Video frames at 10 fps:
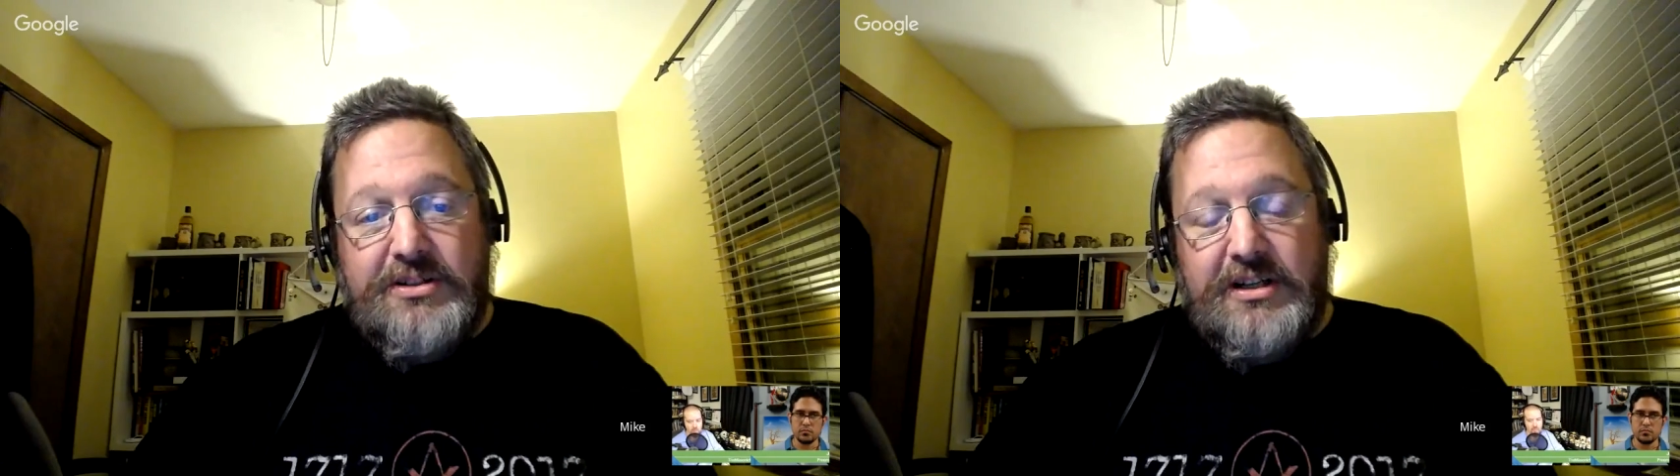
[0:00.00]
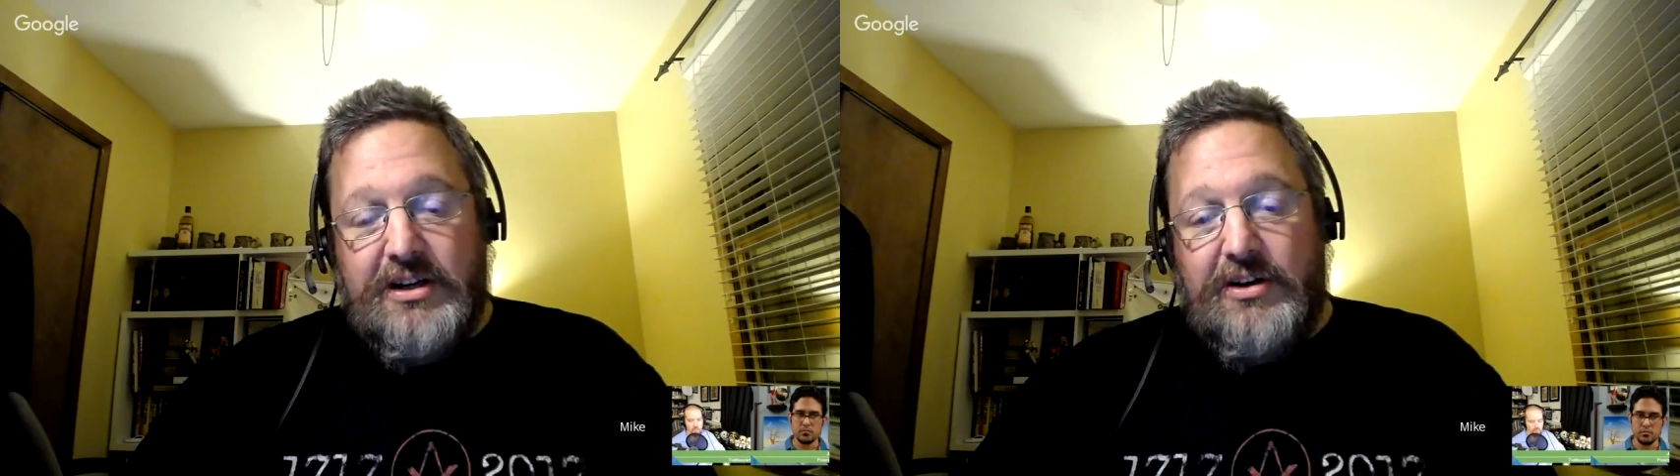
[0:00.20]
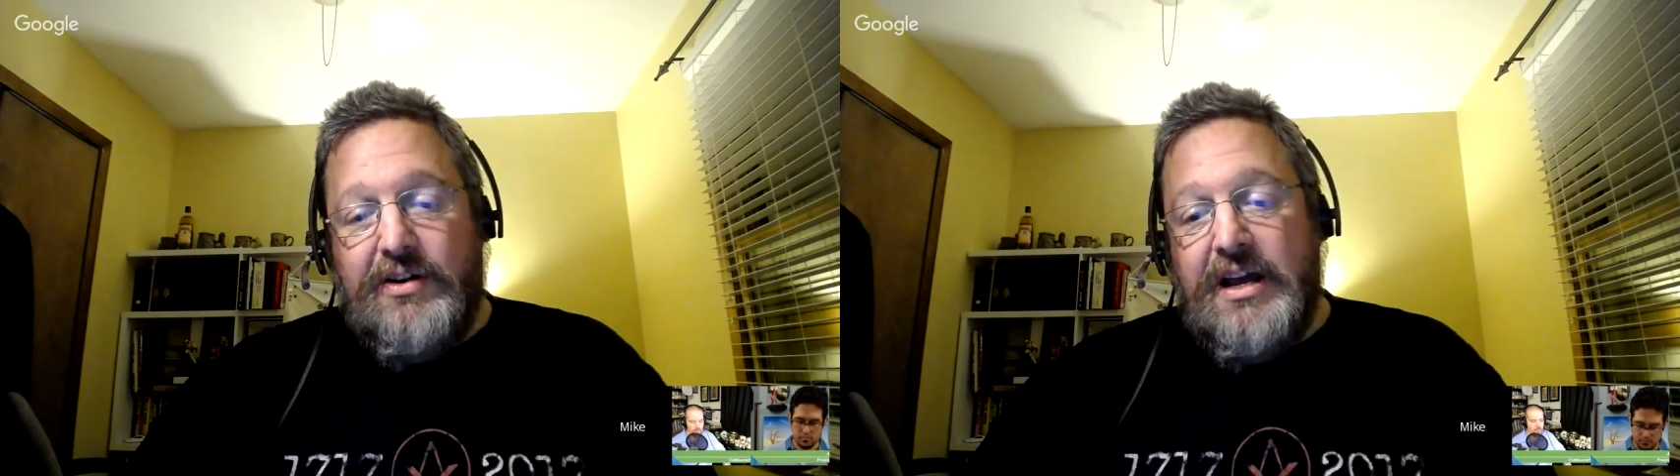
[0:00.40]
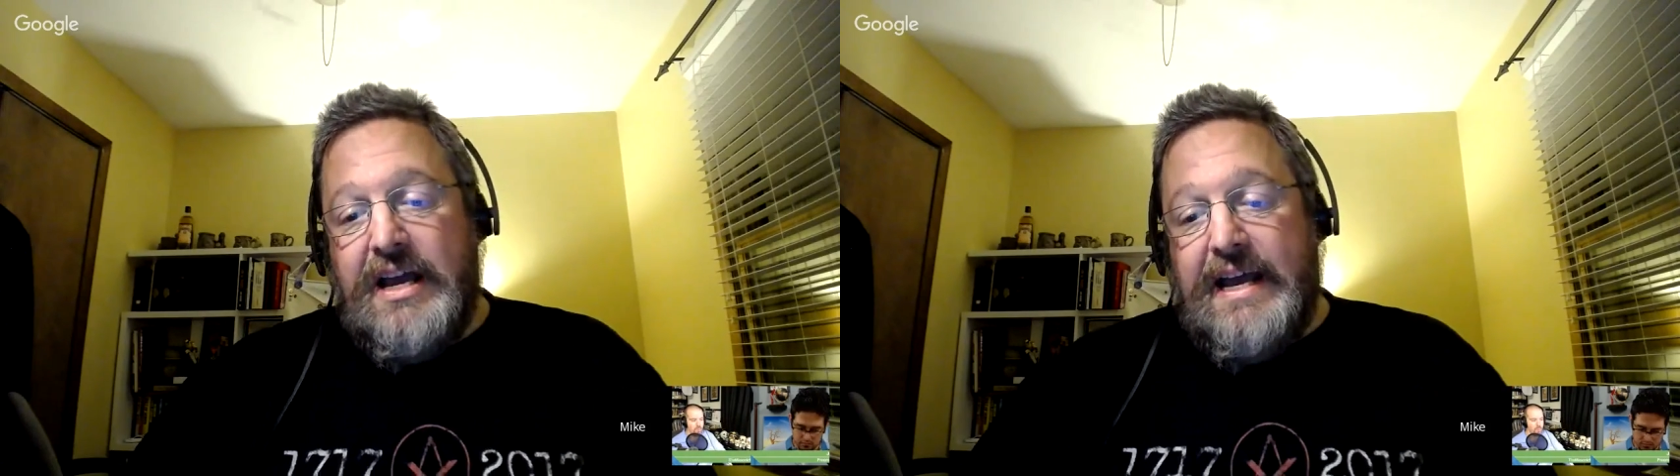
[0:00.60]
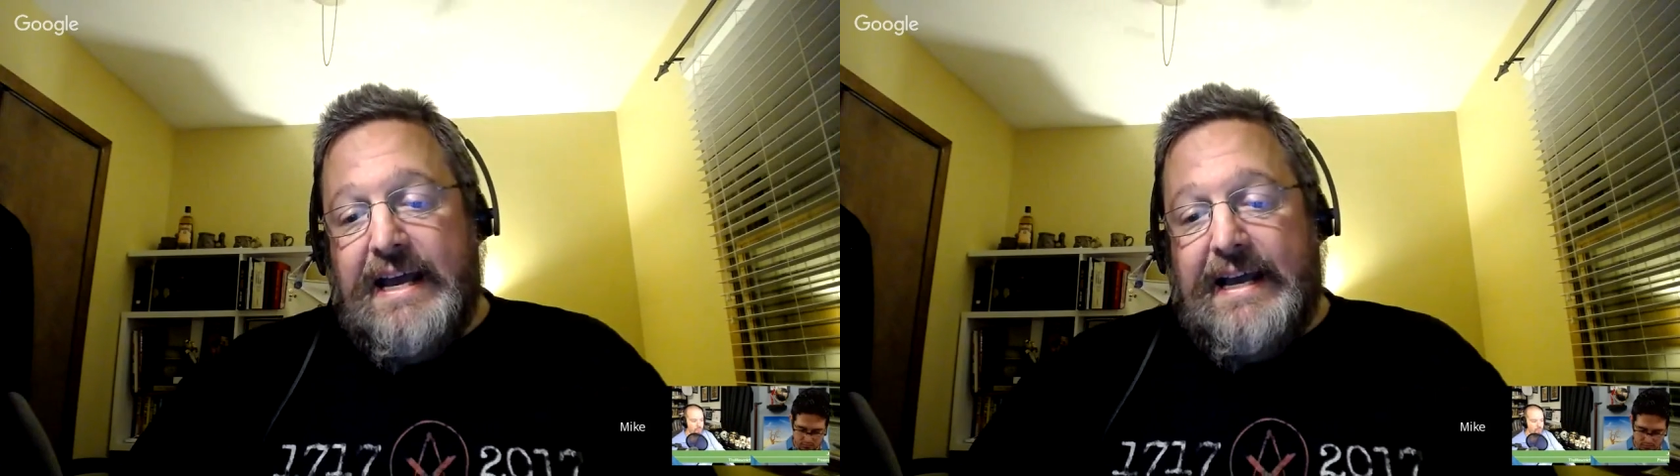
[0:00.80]

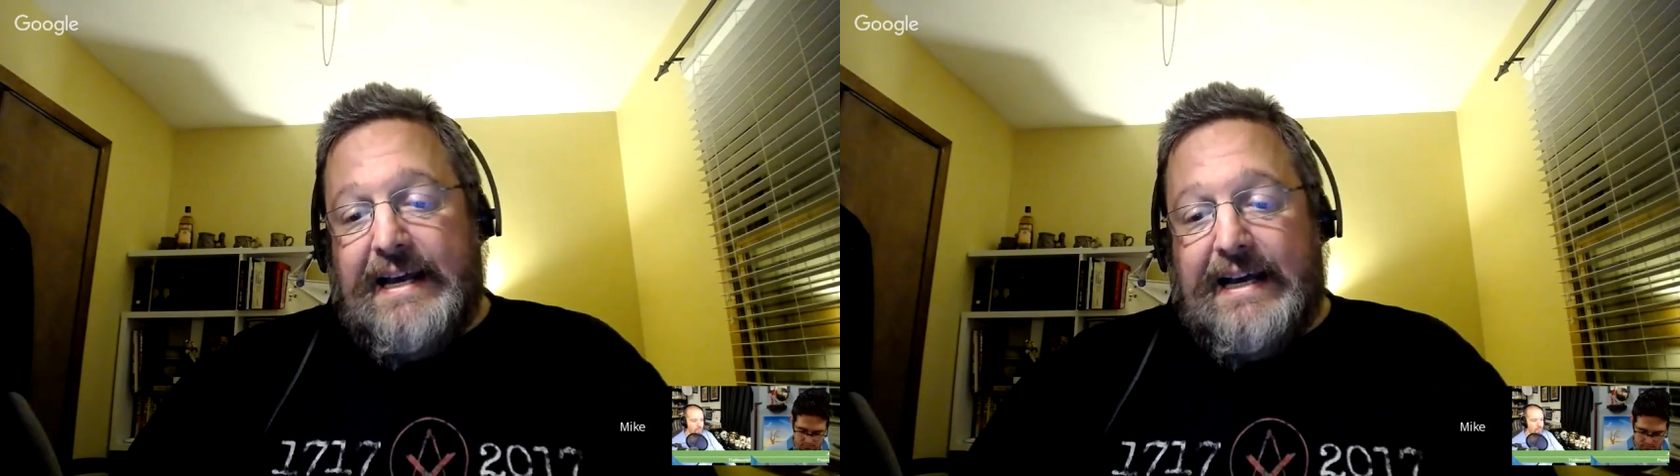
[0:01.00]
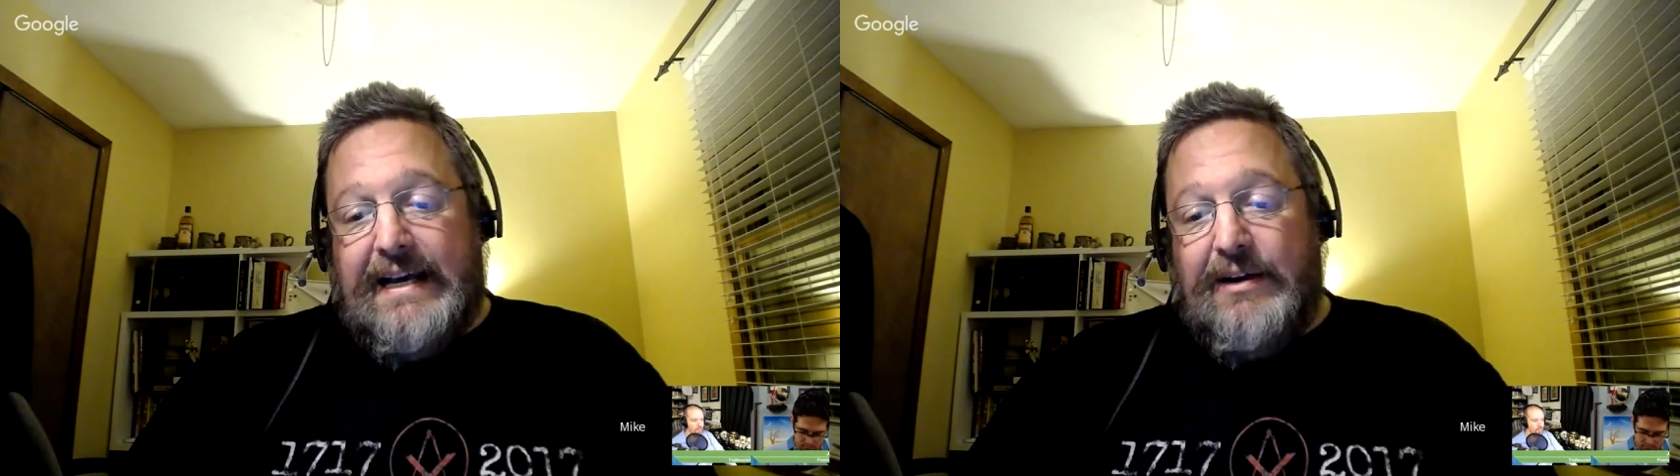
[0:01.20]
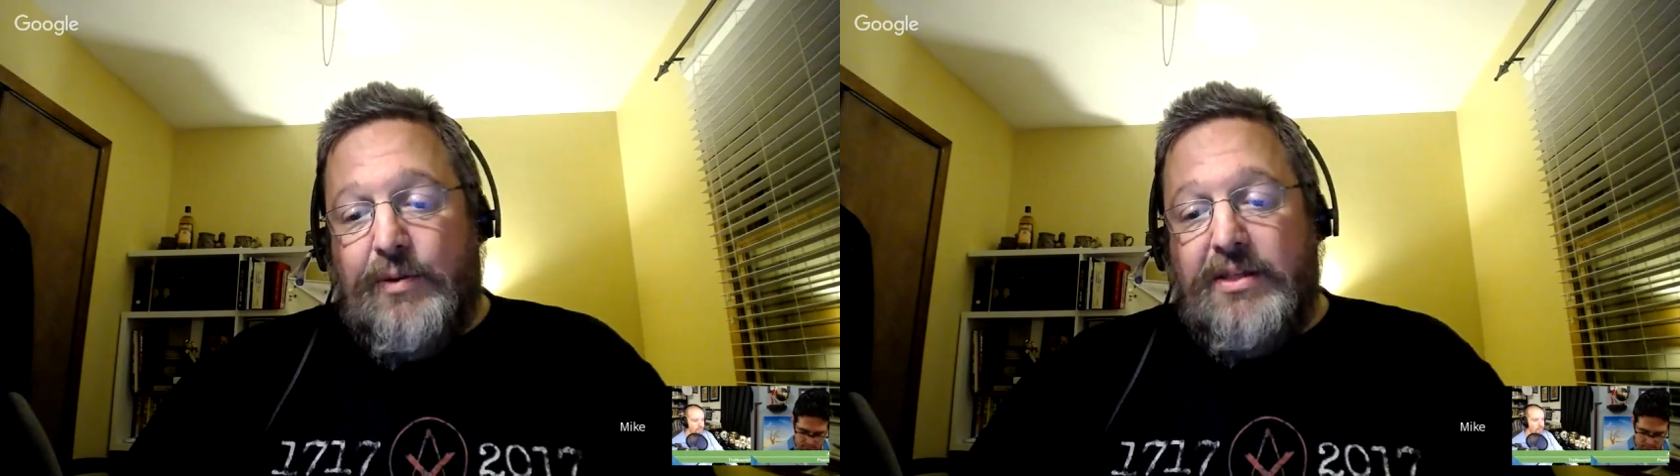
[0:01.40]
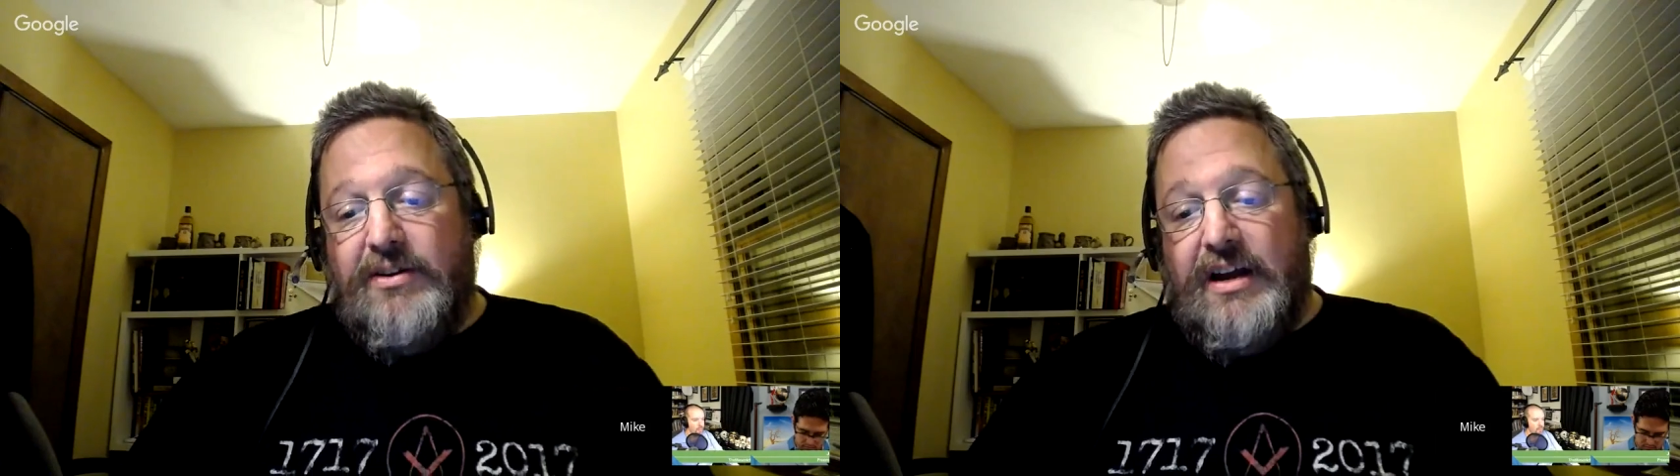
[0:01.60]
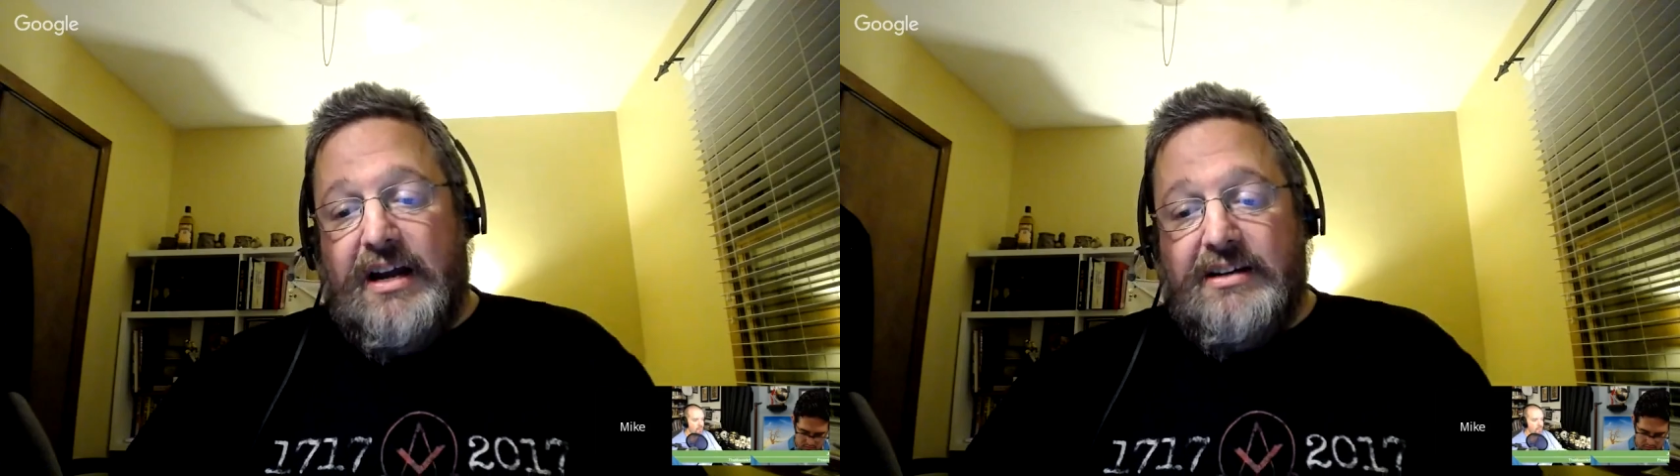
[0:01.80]
Whether or
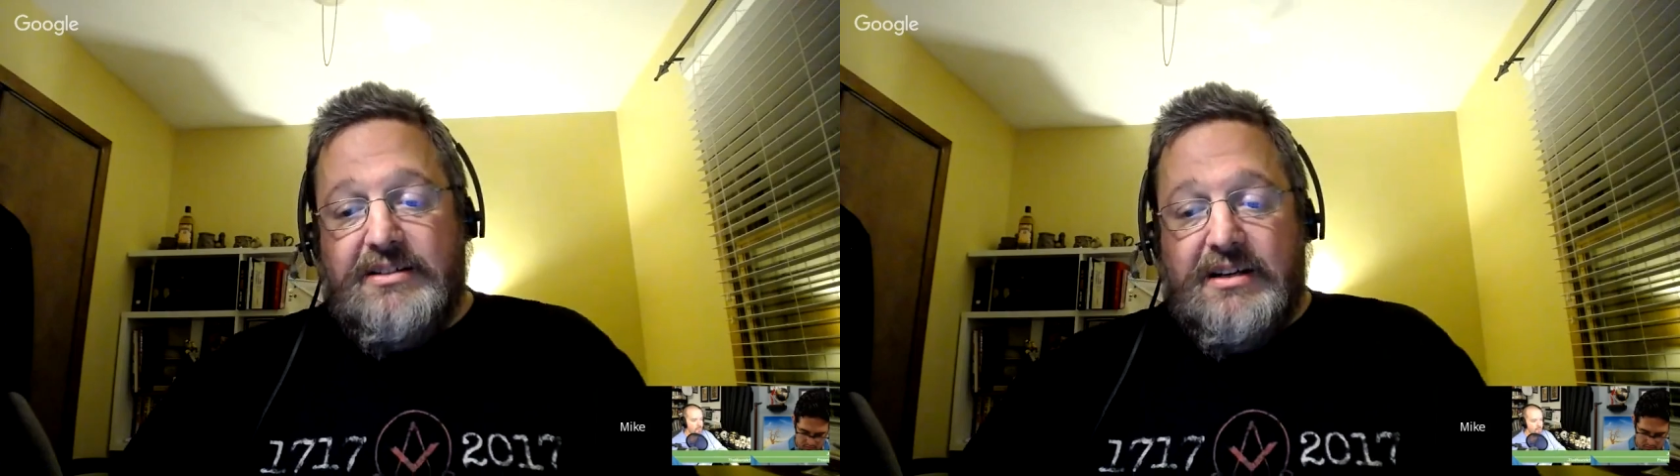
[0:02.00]
not